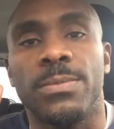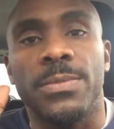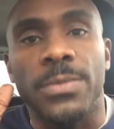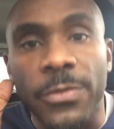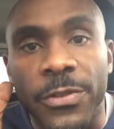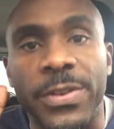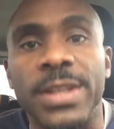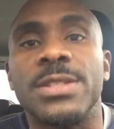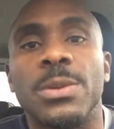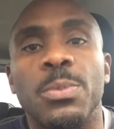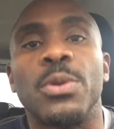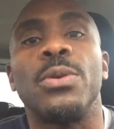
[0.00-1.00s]

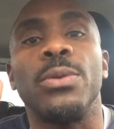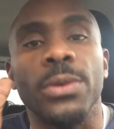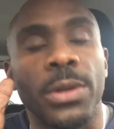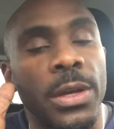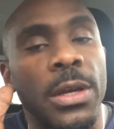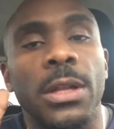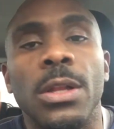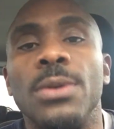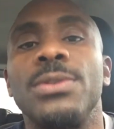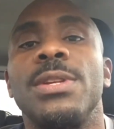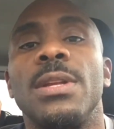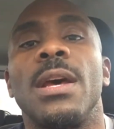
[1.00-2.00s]
visible,
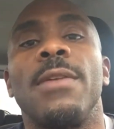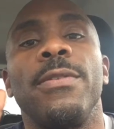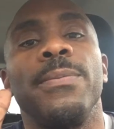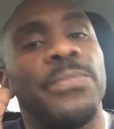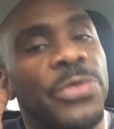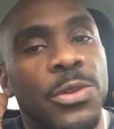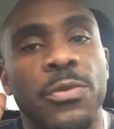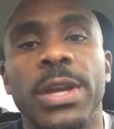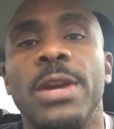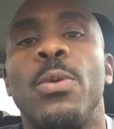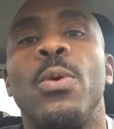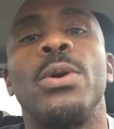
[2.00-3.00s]
close enough
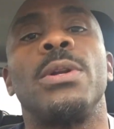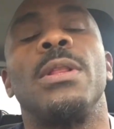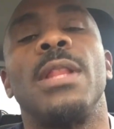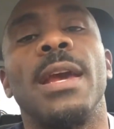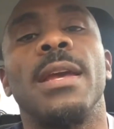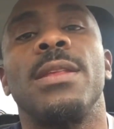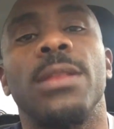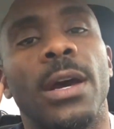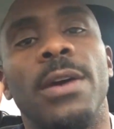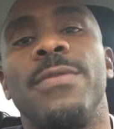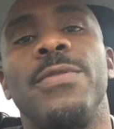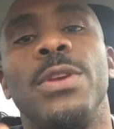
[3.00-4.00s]
3/4 length
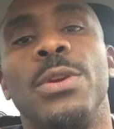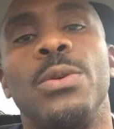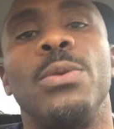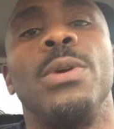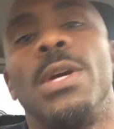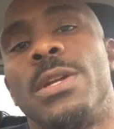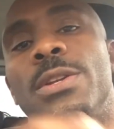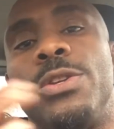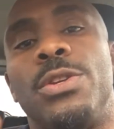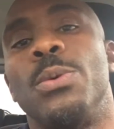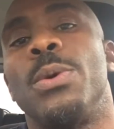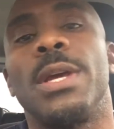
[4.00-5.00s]
of you
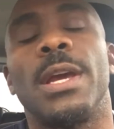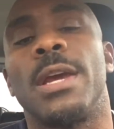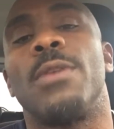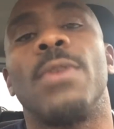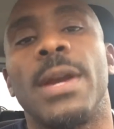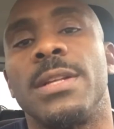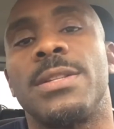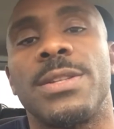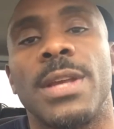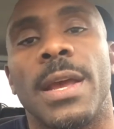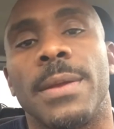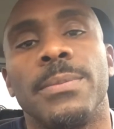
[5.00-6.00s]
doing a great
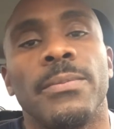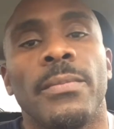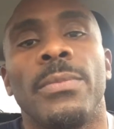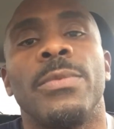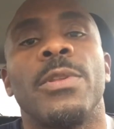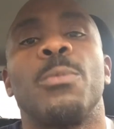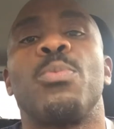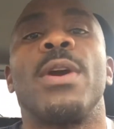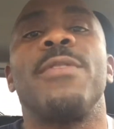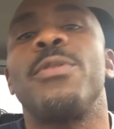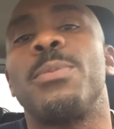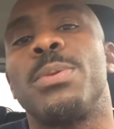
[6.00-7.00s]
set.
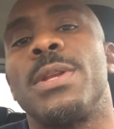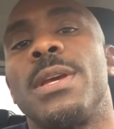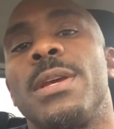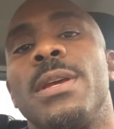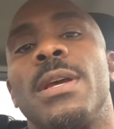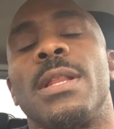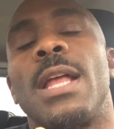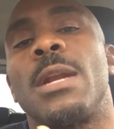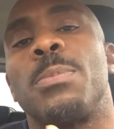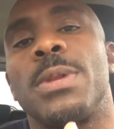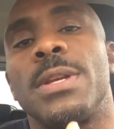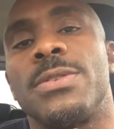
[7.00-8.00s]
Preferably, a lot of
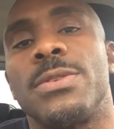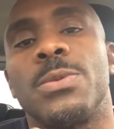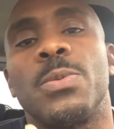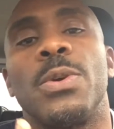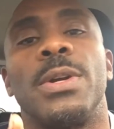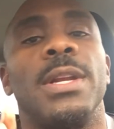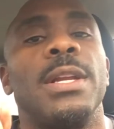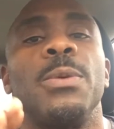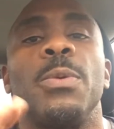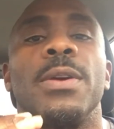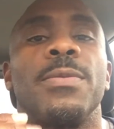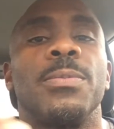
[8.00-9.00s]
places want
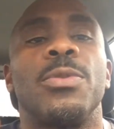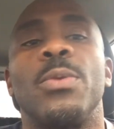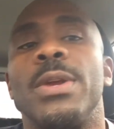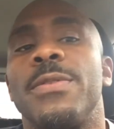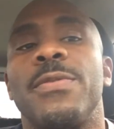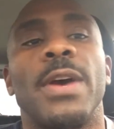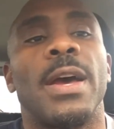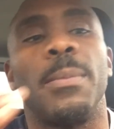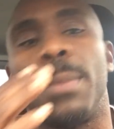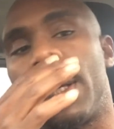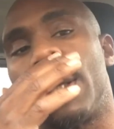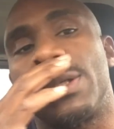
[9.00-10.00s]
anywhere from 3 to 5
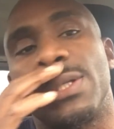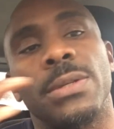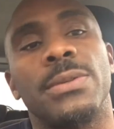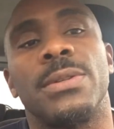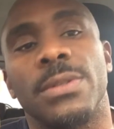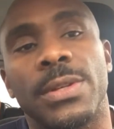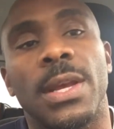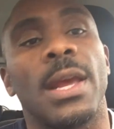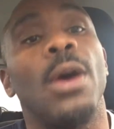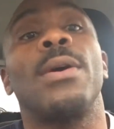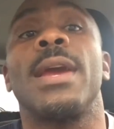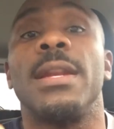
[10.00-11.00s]
minutes just to say,
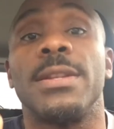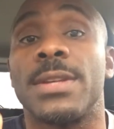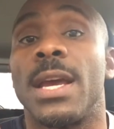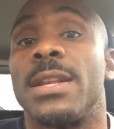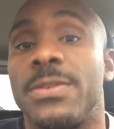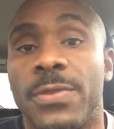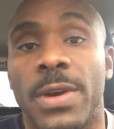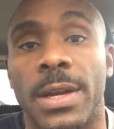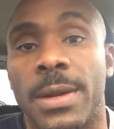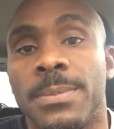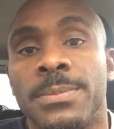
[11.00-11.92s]
okay, this guy's funny.